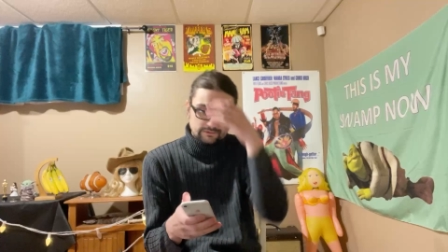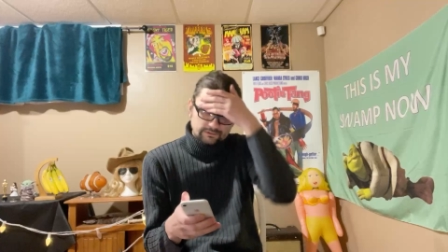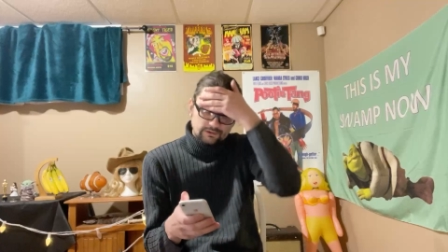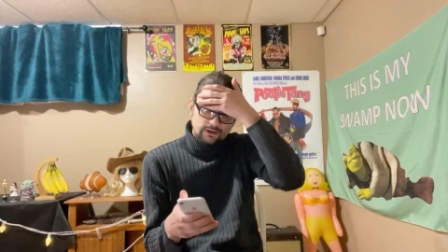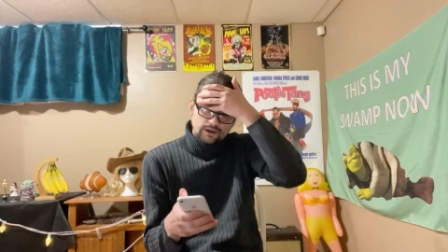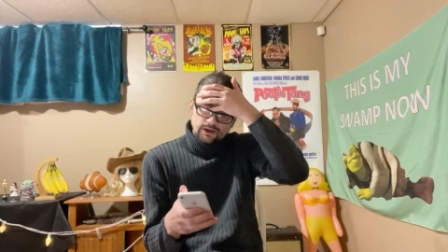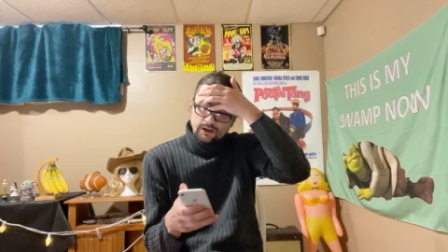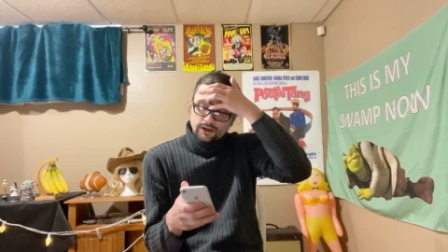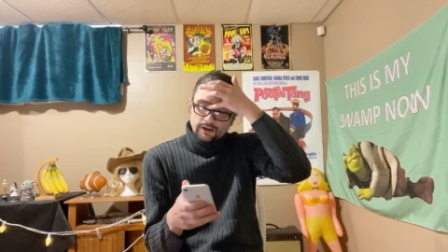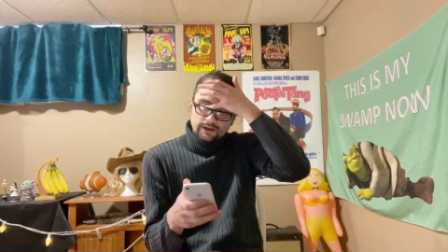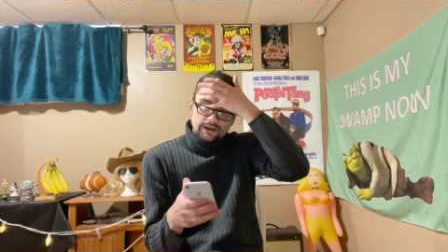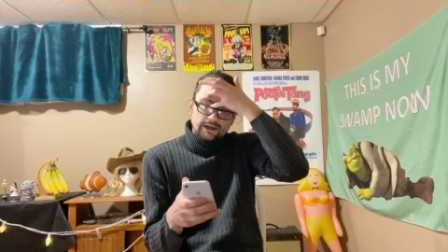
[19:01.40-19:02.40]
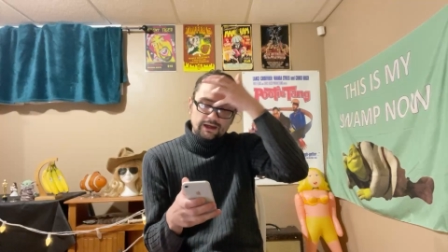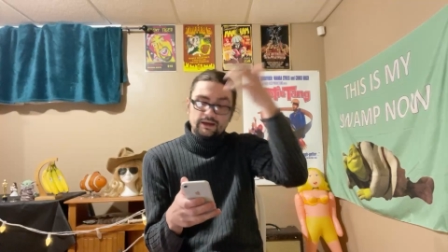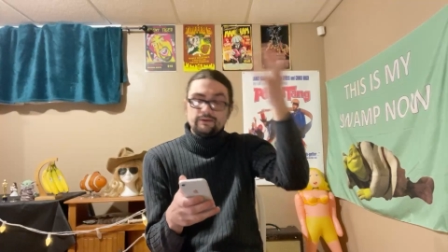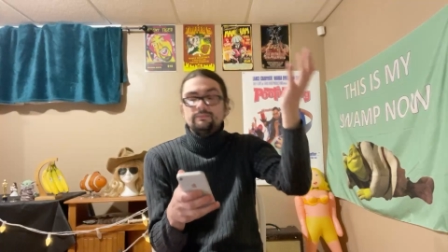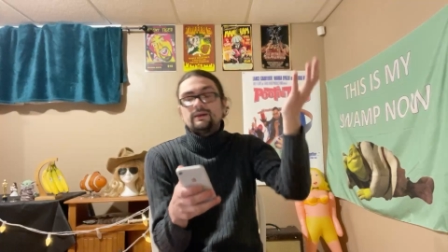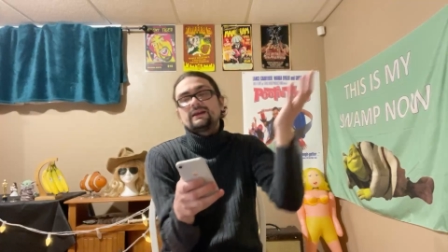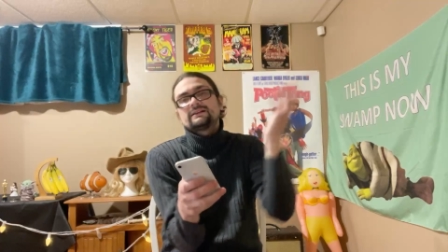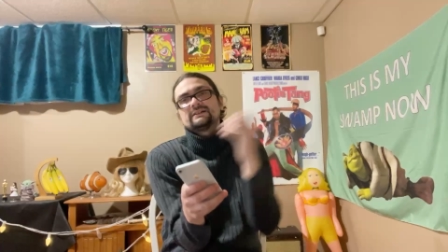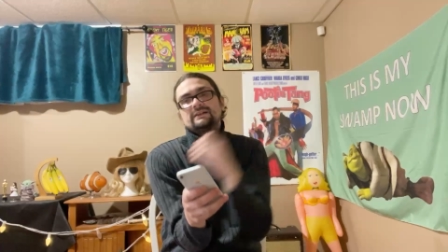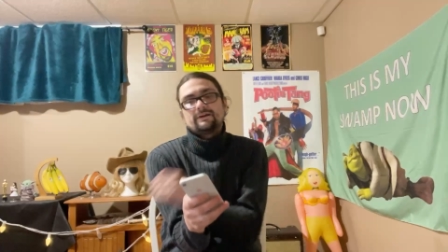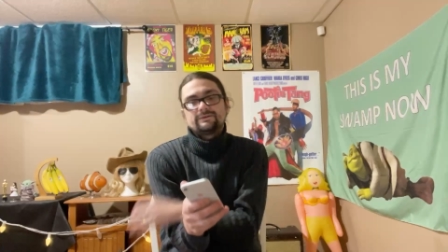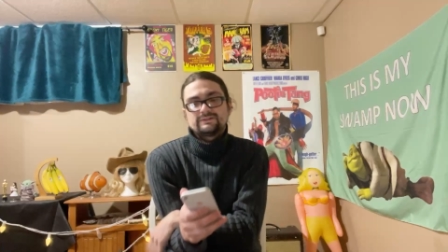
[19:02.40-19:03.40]
So it makes
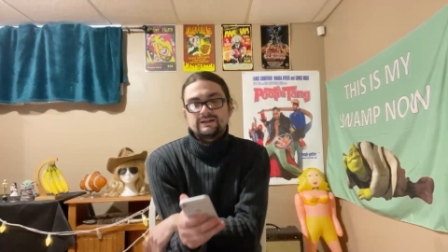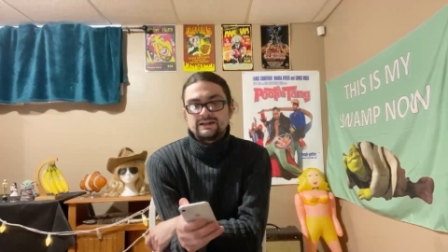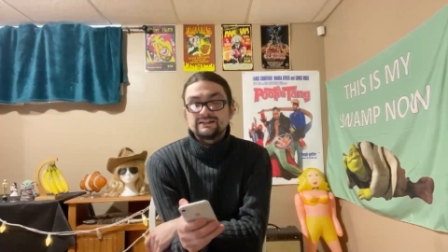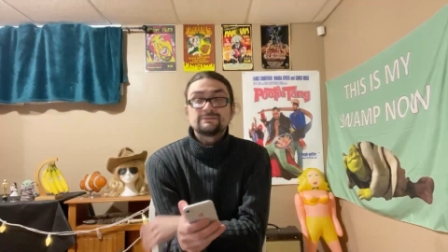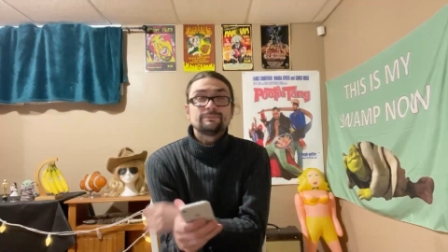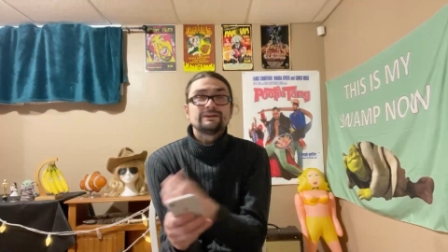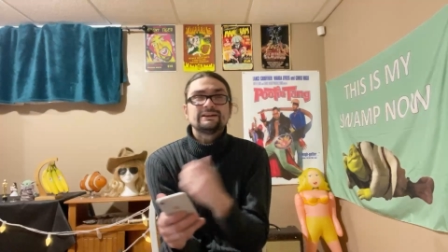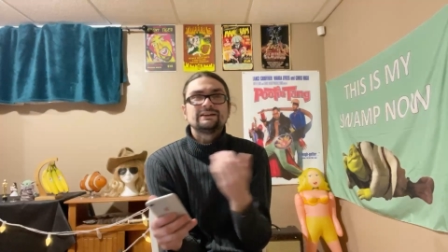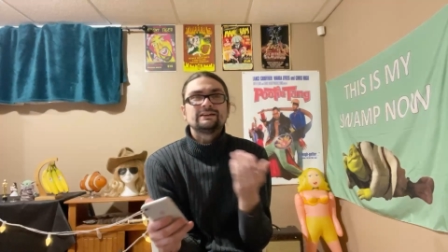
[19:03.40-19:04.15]
enough sense, but